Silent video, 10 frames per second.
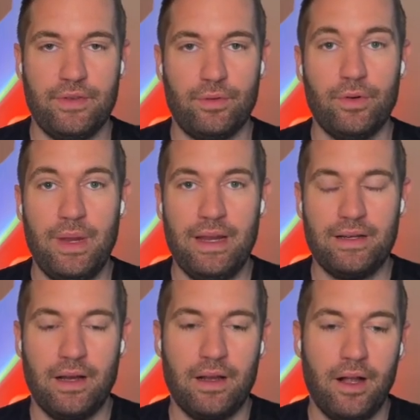through
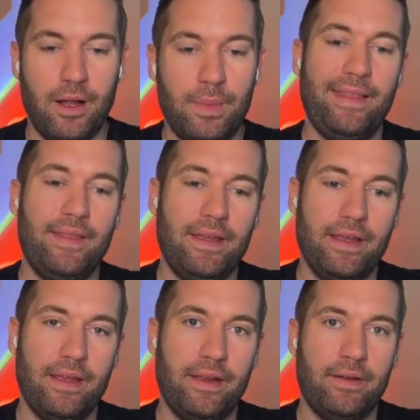make.com, and
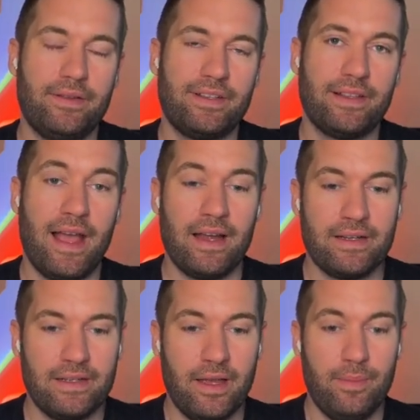then Slack
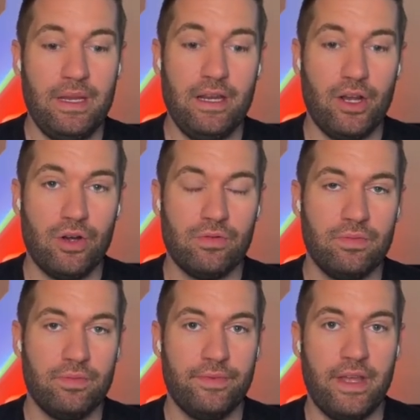to let me know
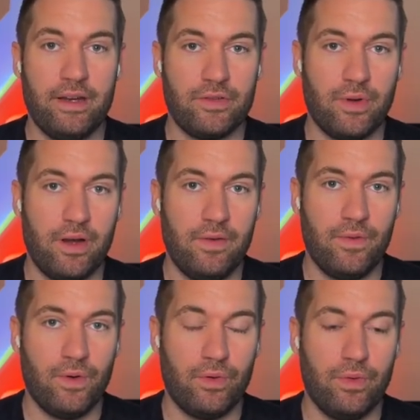that it's ready
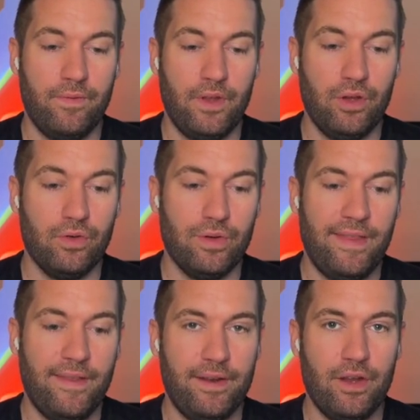for review,
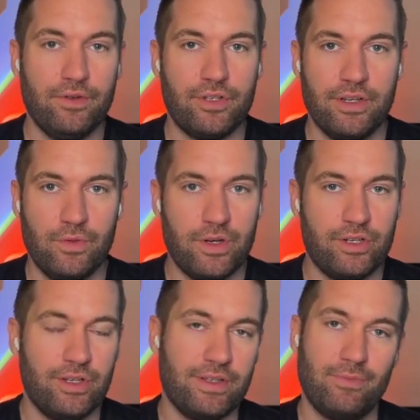and then Notion,
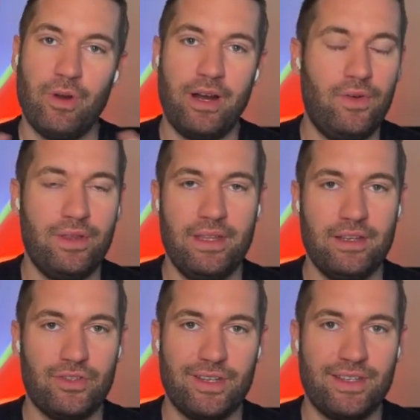which is where everything
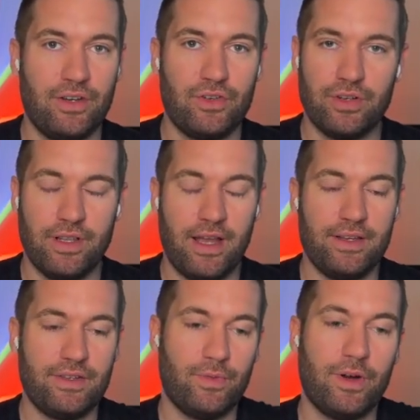is just
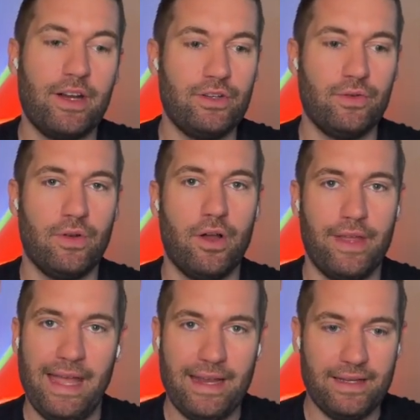centralized, where I do all
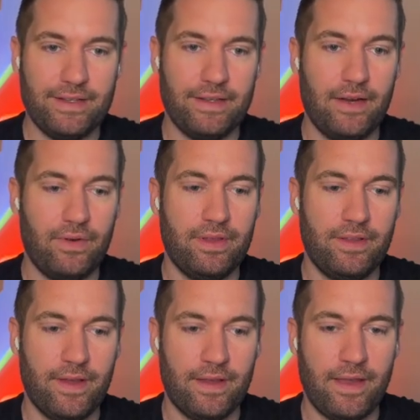the edits and everything
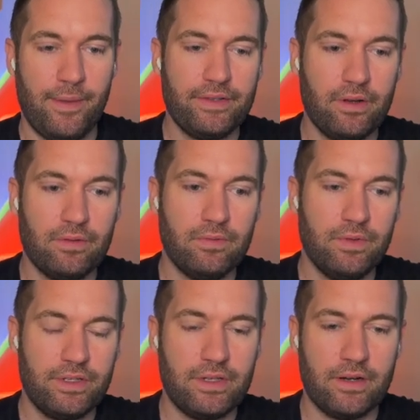like that. So we
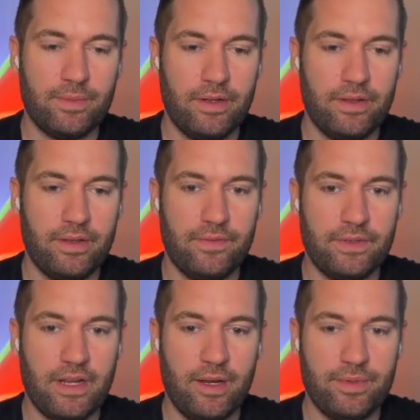just talked about the different
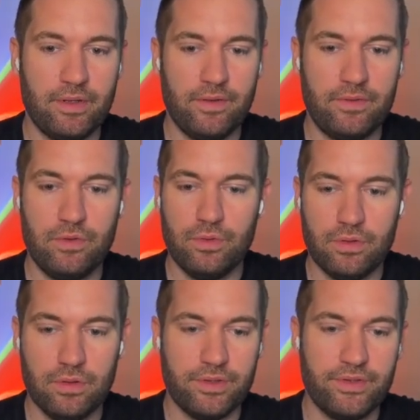types of
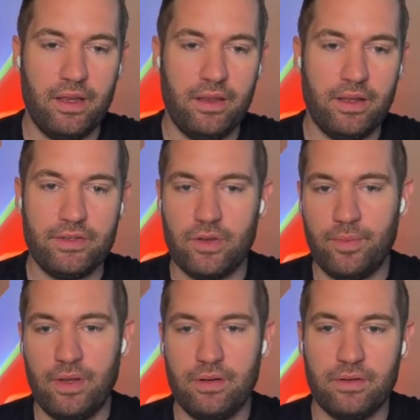tools, and let's jump
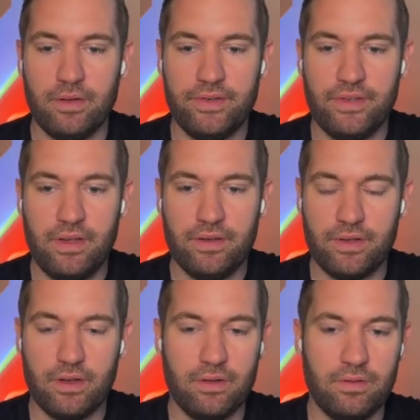in. Let's see.
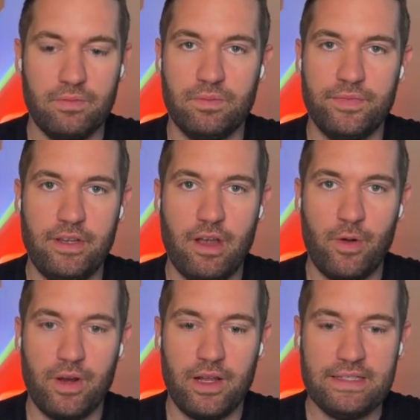So see how
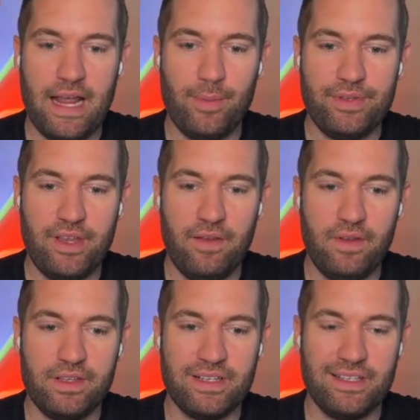we got time
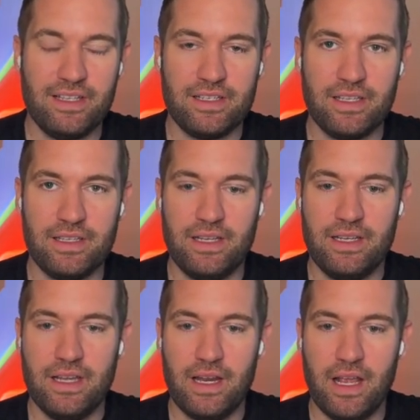savings,
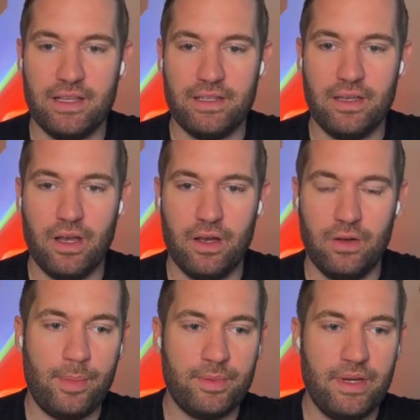consistency, and SEO
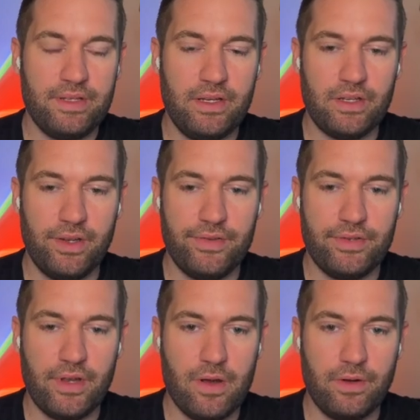optimization.
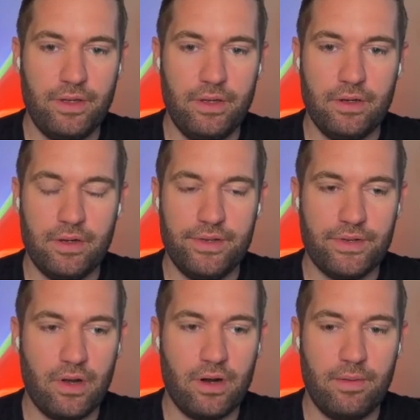So here is
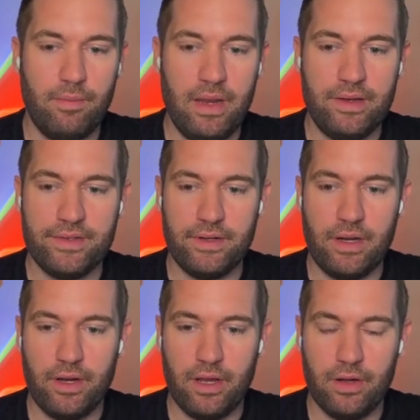our make
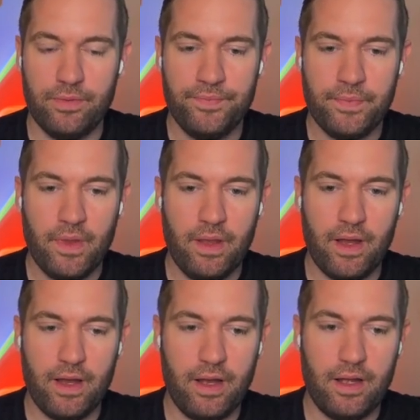scenario.
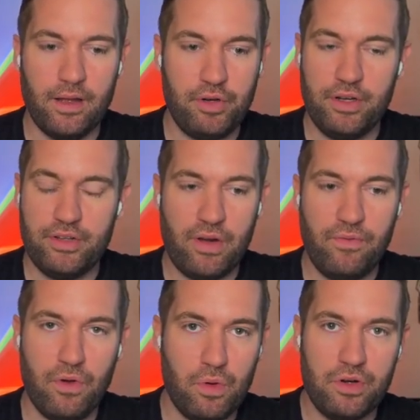Pretty
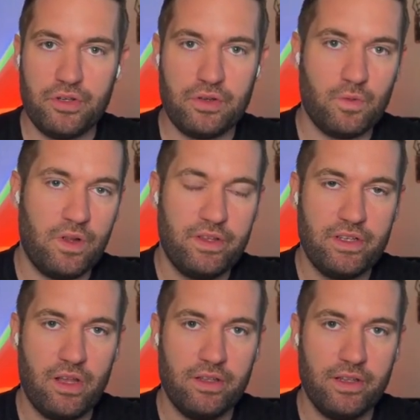straightforward, just one
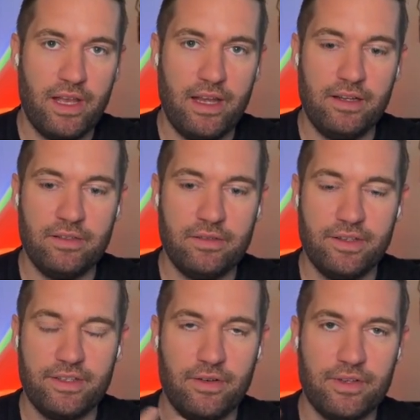solid line.
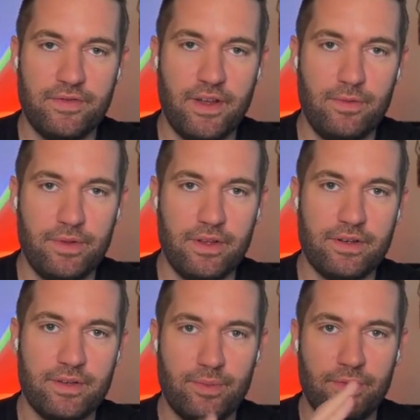It's always fun when
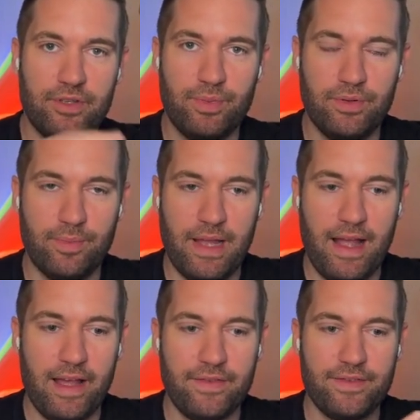there's multiple
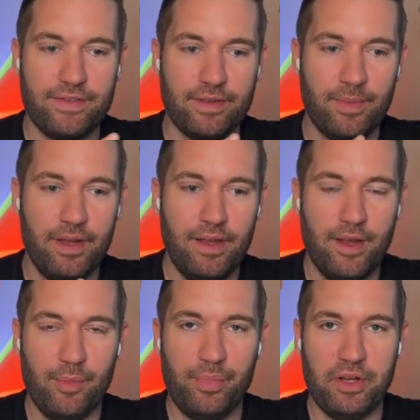paths,
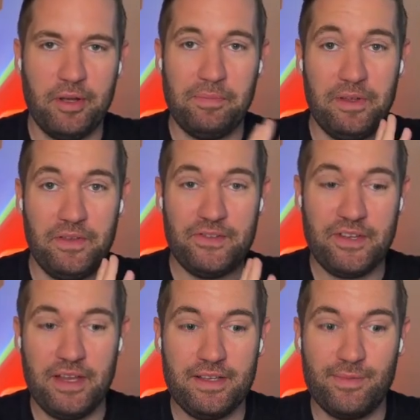but in this
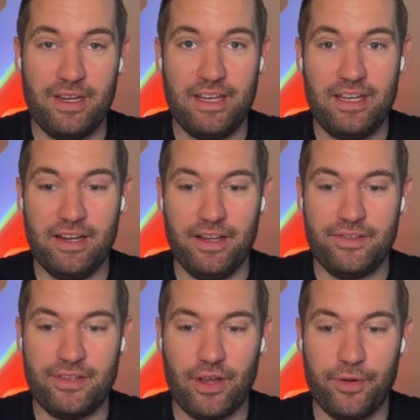case, we didn't need it.
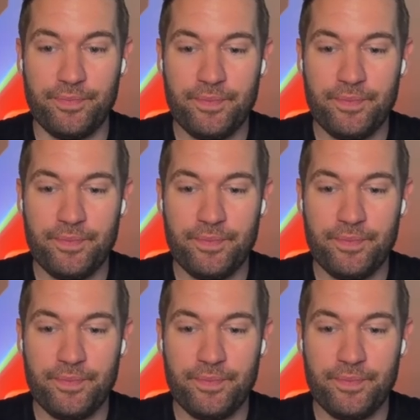So